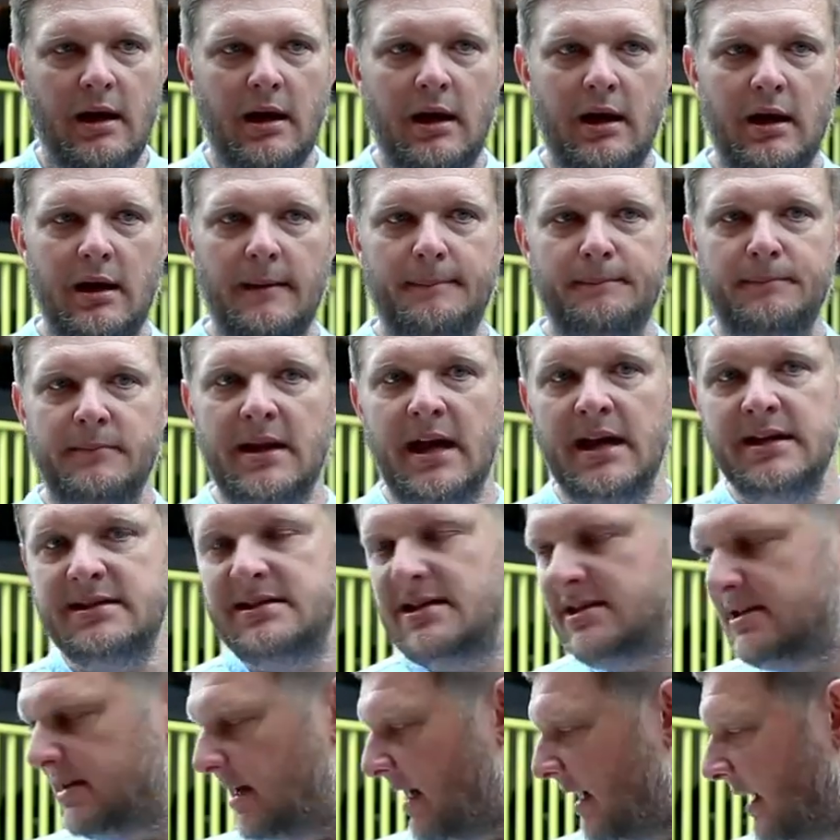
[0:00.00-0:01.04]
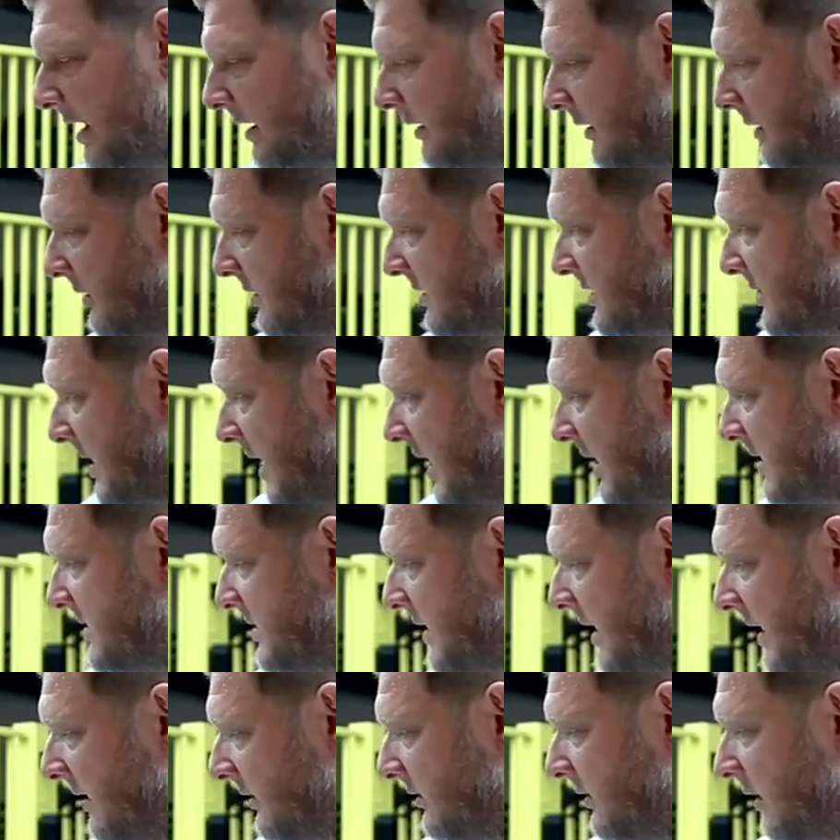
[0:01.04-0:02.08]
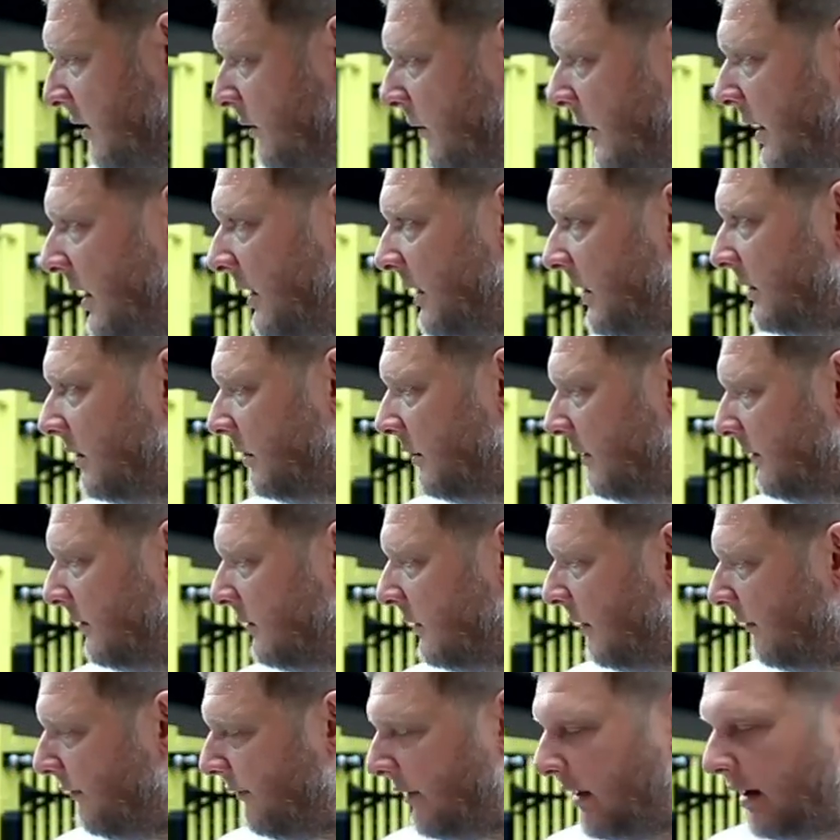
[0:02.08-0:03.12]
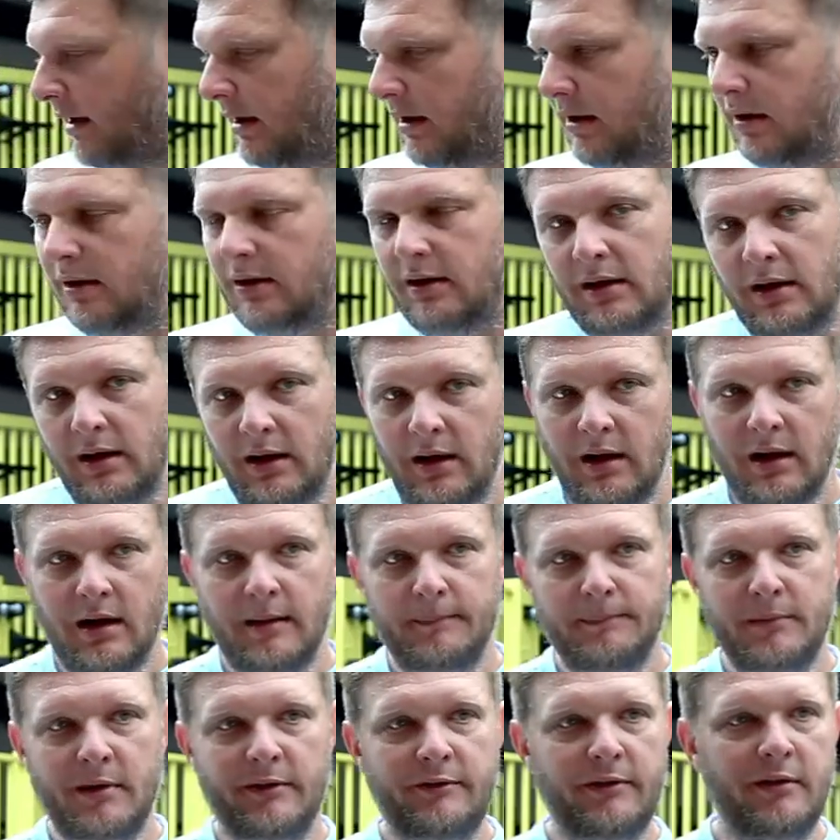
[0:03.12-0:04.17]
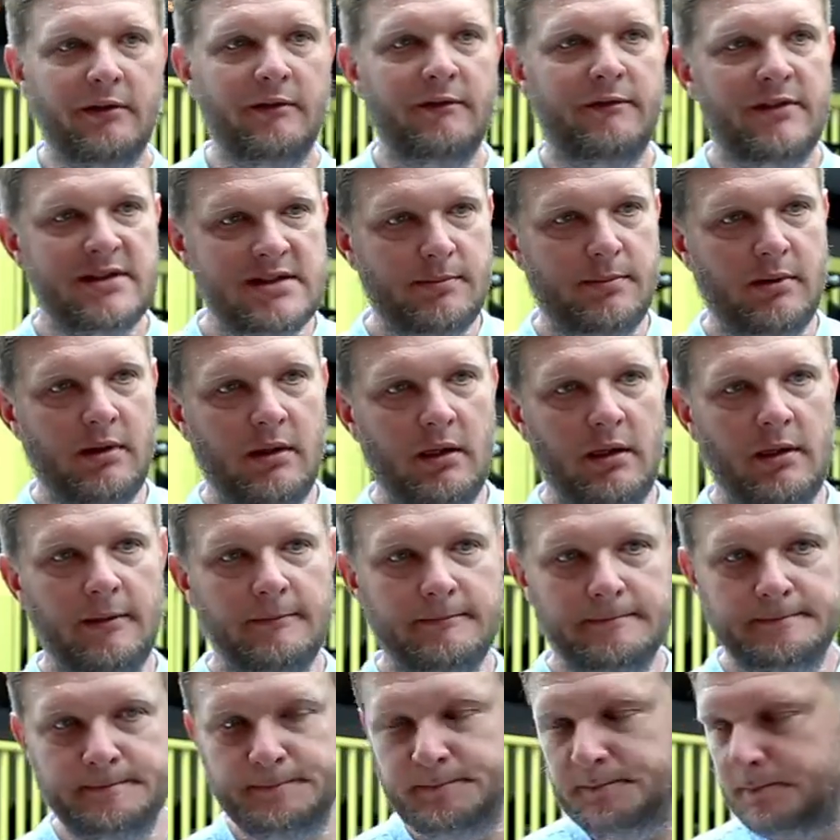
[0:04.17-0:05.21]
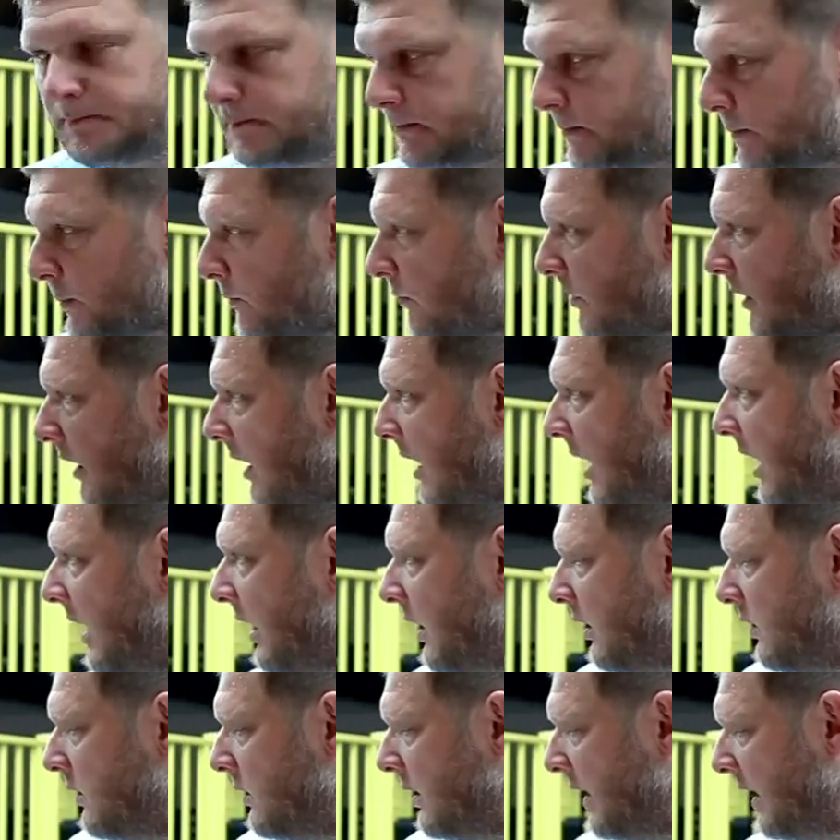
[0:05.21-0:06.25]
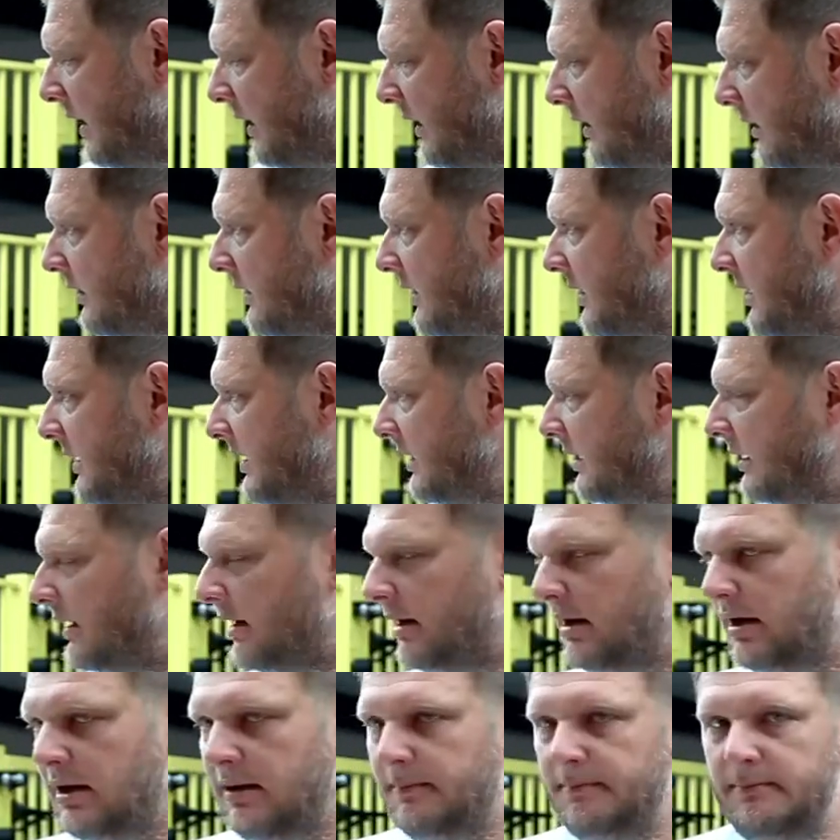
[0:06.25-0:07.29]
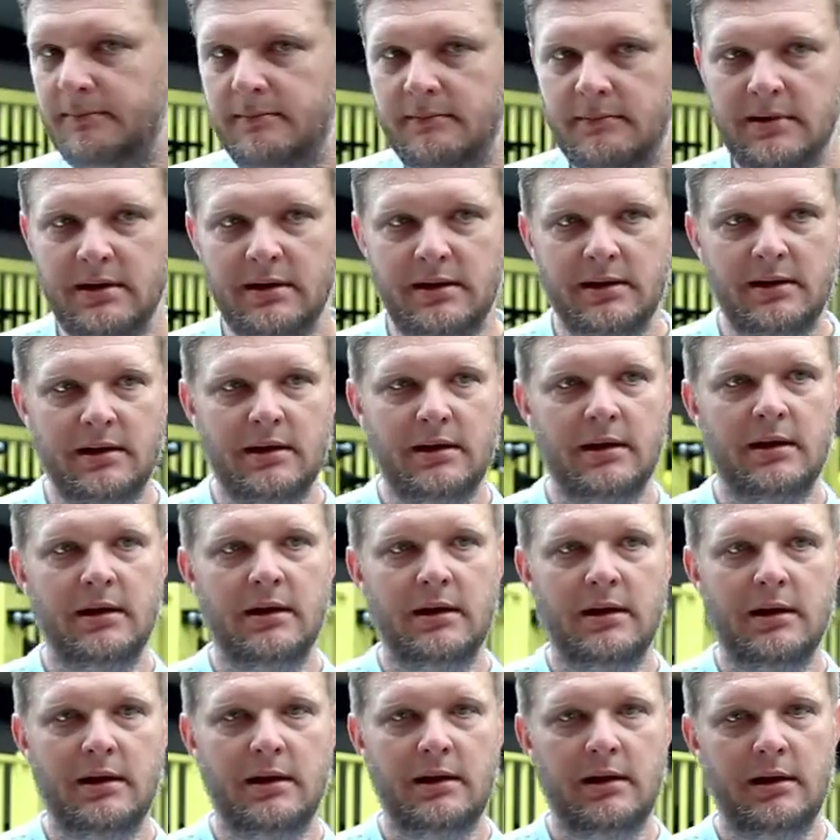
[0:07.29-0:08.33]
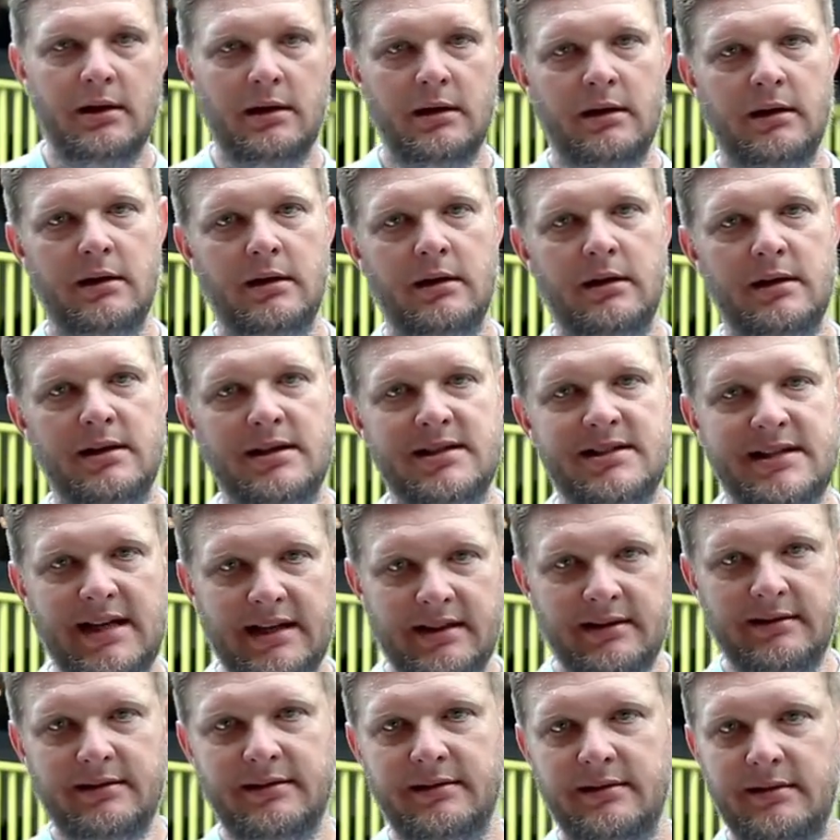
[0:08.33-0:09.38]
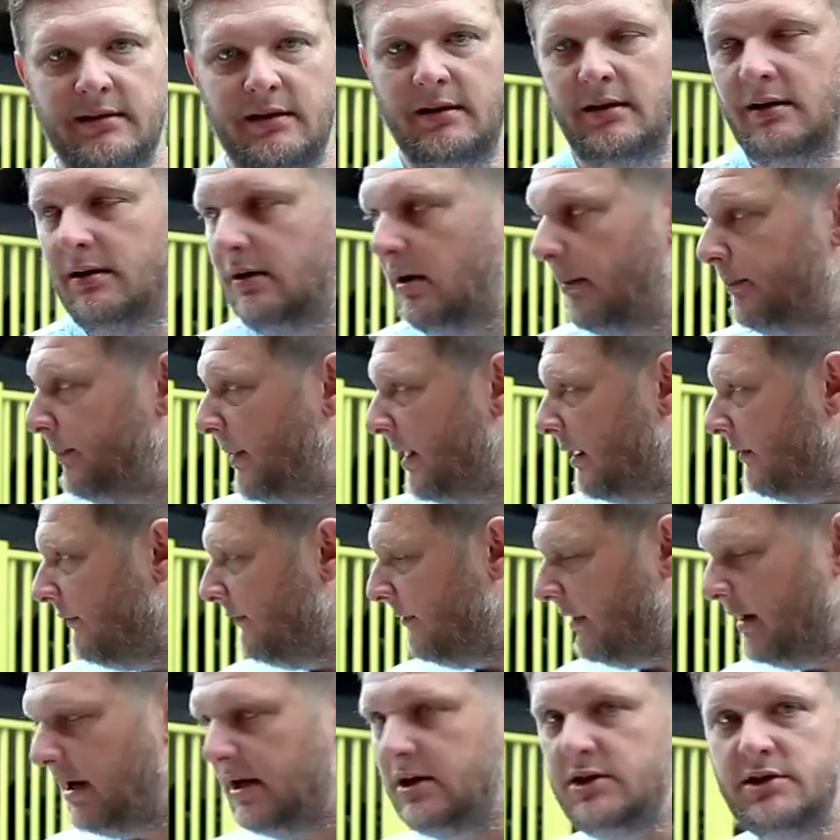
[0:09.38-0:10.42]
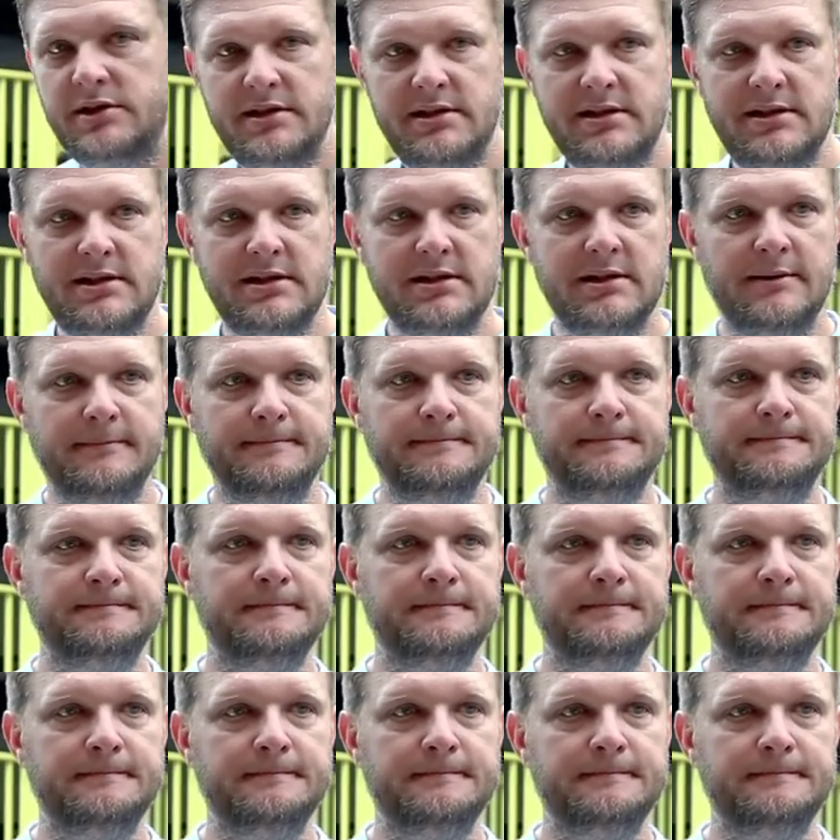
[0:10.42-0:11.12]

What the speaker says: Nice design, it's nice integrated, nothing visible, including the set a pair of hinges.